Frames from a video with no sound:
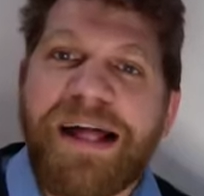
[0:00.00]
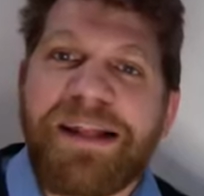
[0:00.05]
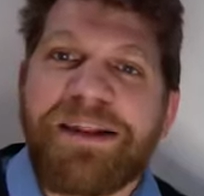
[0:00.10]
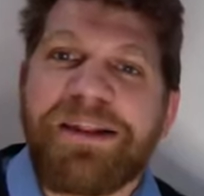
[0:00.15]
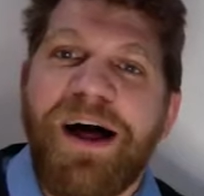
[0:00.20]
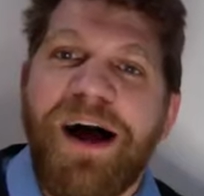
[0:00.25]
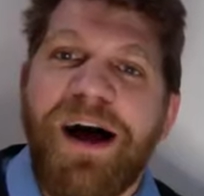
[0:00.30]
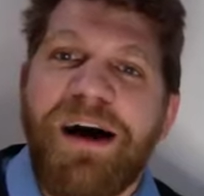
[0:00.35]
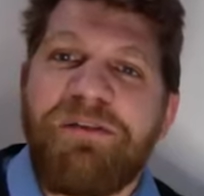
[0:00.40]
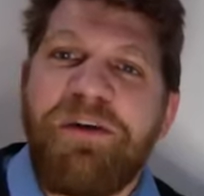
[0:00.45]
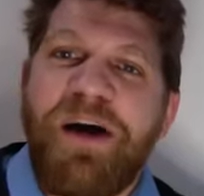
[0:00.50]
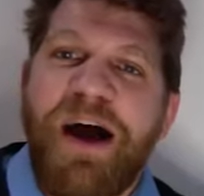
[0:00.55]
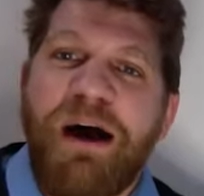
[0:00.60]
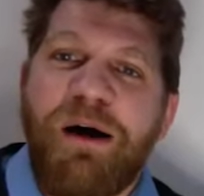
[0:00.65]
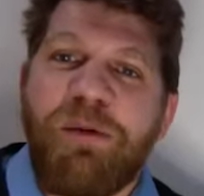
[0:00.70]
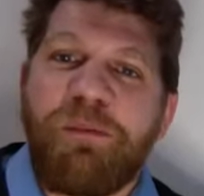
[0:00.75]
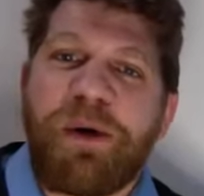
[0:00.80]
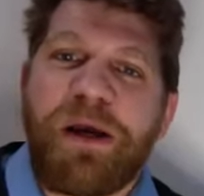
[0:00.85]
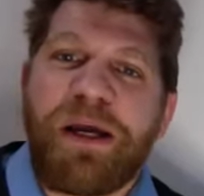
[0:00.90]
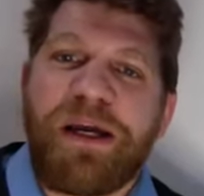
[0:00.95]
I love
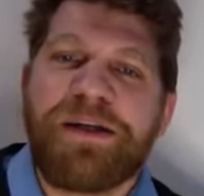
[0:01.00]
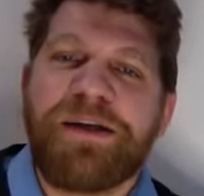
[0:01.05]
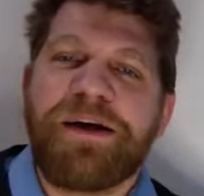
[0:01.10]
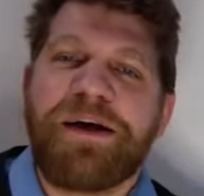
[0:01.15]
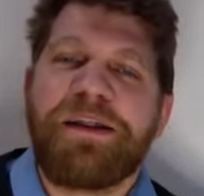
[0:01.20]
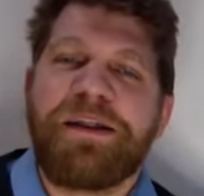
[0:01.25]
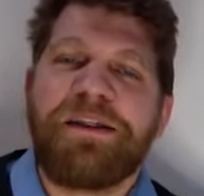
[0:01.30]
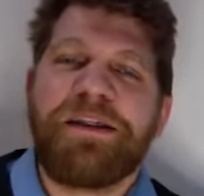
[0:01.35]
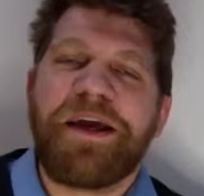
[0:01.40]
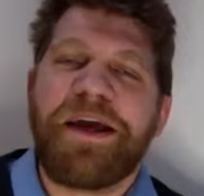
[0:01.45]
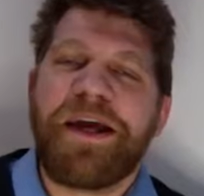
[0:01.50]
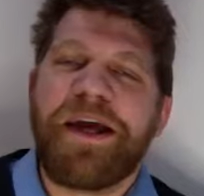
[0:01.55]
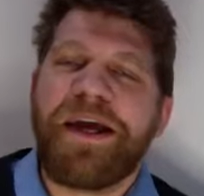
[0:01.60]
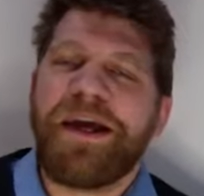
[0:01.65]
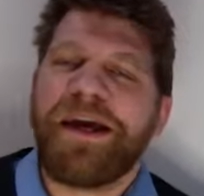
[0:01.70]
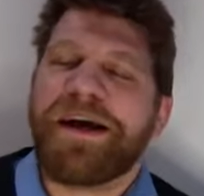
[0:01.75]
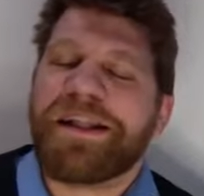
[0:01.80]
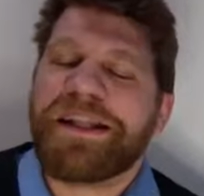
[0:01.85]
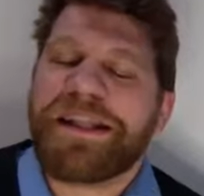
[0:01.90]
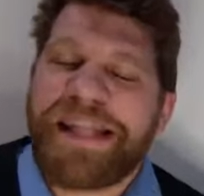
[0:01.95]
helping
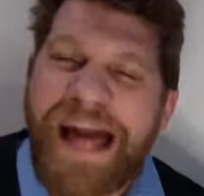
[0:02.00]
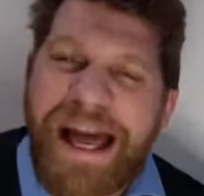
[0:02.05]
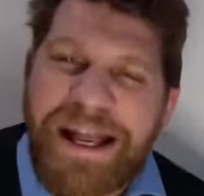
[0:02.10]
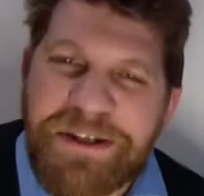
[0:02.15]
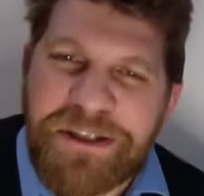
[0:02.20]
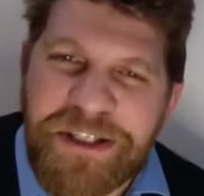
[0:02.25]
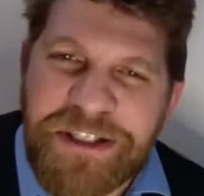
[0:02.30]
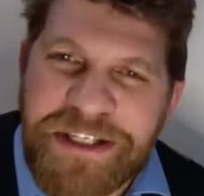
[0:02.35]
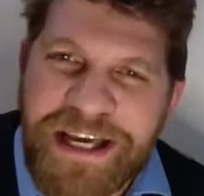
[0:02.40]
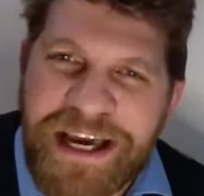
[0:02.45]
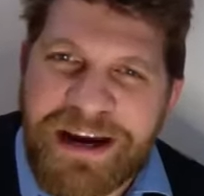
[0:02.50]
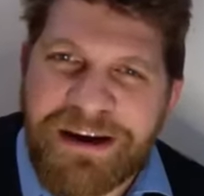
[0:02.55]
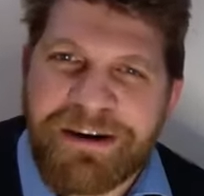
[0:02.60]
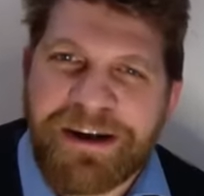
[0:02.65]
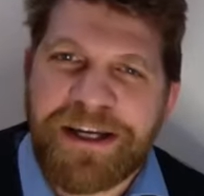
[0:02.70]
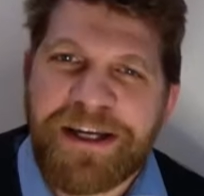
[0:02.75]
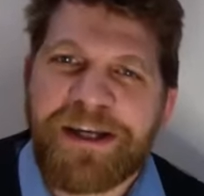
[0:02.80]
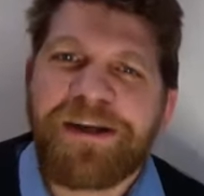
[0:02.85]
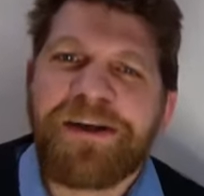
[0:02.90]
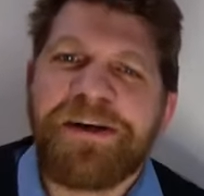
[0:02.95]
the
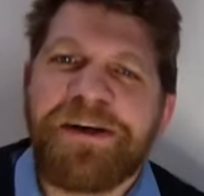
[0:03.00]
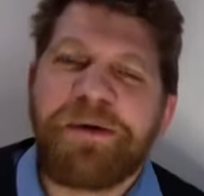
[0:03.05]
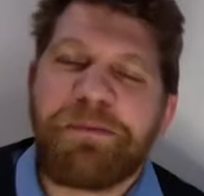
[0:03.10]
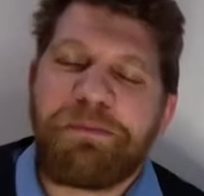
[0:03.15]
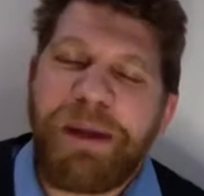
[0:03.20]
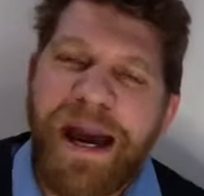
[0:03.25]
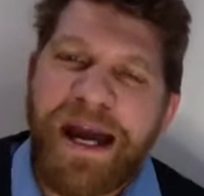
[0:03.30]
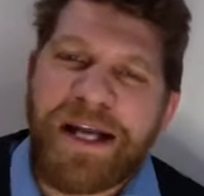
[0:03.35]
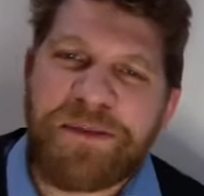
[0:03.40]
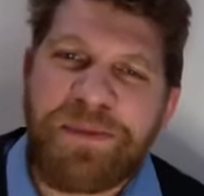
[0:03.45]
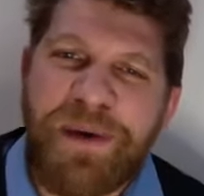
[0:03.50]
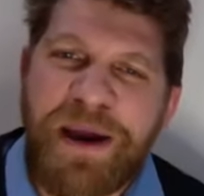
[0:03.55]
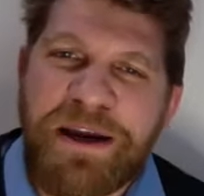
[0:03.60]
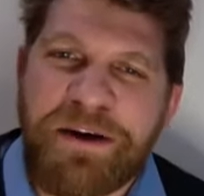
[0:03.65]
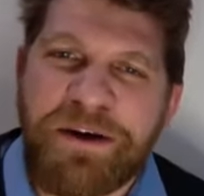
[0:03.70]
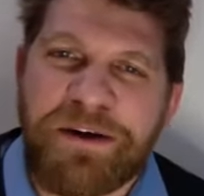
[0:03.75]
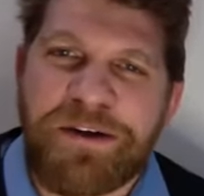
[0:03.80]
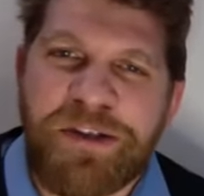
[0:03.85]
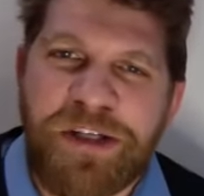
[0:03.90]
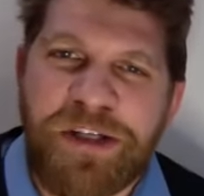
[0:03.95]
legendary
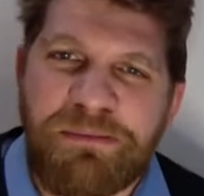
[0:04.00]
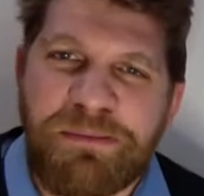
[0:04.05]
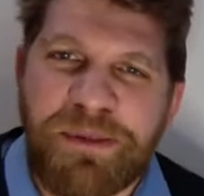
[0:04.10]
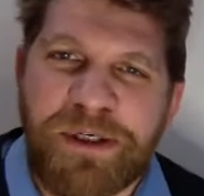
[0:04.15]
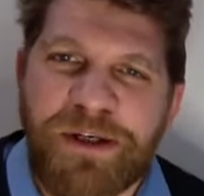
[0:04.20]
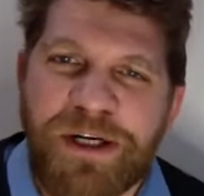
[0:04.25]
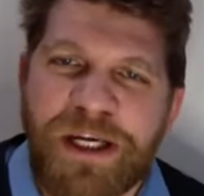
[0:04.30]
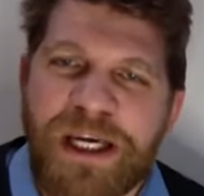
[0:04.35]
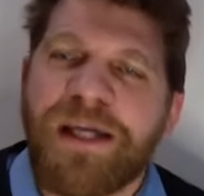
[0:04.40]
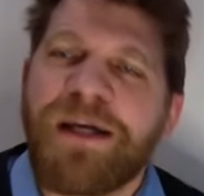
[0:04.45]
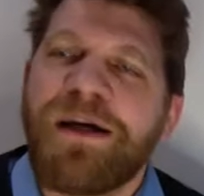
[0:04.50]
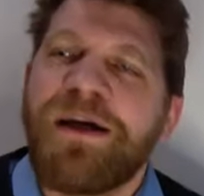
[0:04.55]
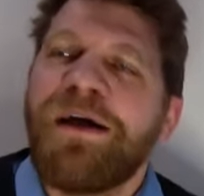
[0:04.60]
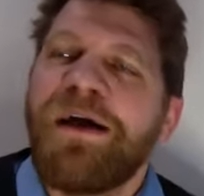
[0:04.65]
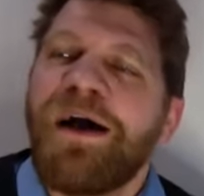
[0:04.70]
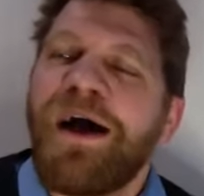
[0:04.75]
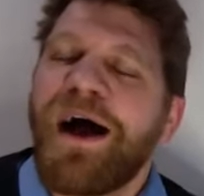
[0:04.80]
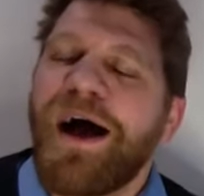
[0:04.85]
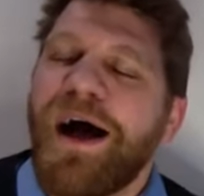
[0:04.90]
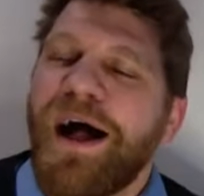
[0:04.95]
matchmaker, Jim Mooney,
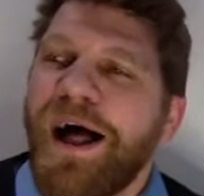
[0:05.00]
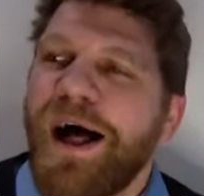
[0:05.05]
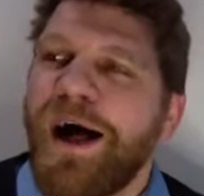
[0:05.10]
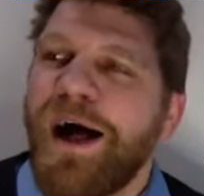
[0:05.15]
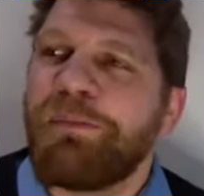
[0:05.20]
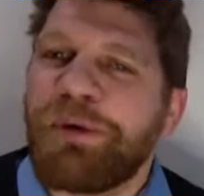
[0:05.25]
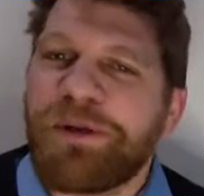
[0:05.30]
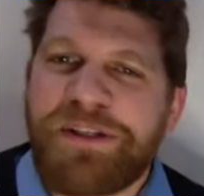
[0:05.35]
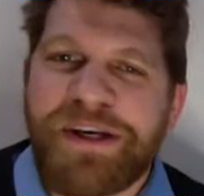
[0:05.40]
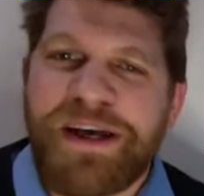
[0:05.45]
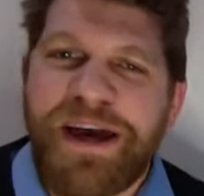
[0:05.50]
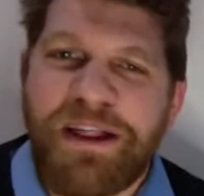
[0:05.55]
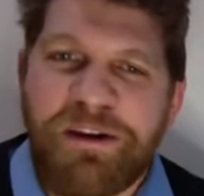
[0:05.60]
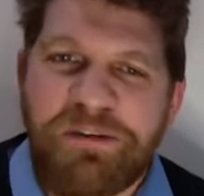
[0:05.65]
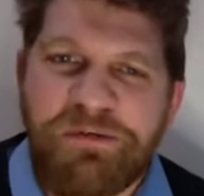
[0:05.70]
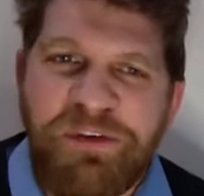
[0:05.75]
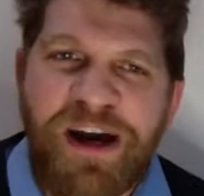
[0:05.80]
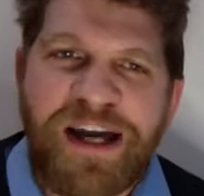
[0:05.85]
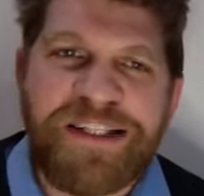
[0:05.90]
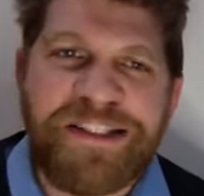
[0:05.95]
put
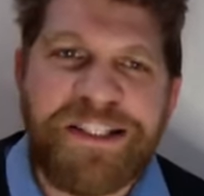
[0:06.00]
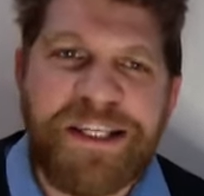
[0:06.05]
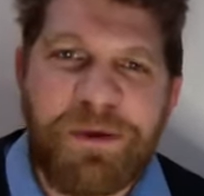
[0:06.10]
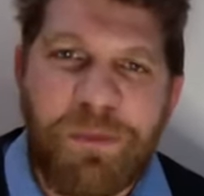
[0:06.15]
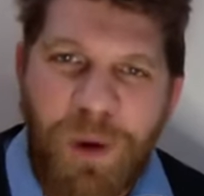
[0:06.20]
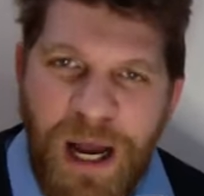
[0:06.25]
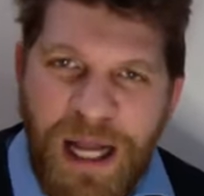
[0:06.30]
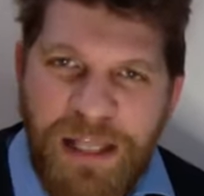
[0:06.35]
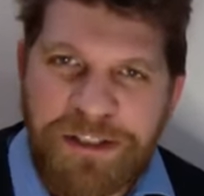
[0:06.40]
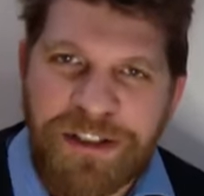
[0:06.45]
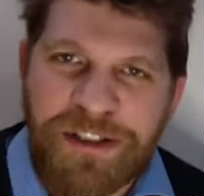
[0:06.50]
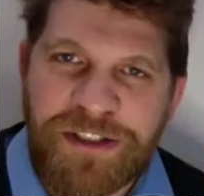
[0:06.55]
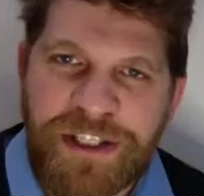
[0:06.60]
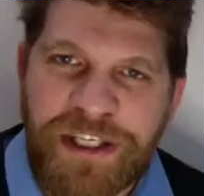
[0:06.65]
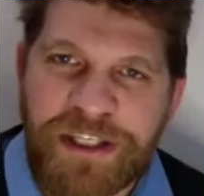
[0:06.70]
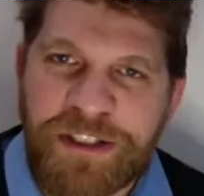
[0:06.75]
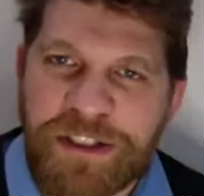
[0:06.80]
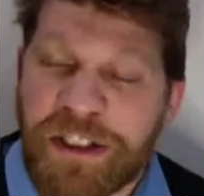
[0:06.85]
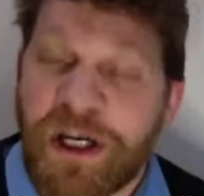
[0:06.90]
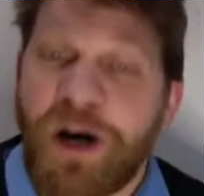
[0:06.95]
together fights. He watches
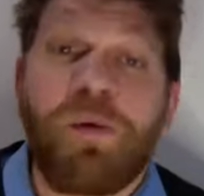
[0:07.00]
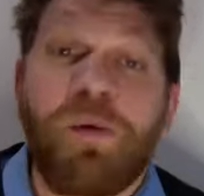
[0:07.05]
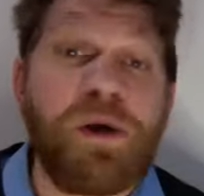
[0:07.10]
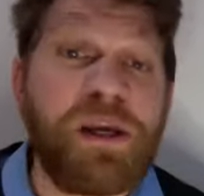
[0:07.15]
this show.